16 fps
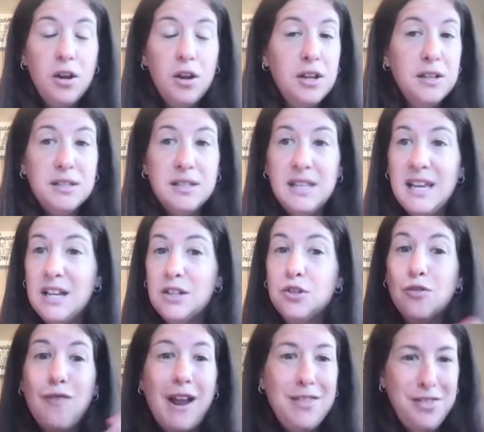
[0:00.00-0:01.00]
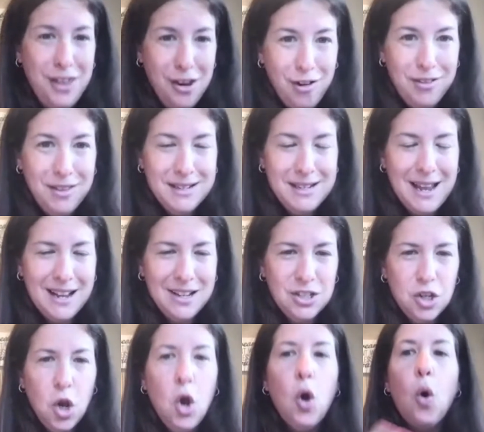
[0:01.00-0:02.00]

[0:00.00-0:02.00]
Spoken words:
Is the answer right there in the text,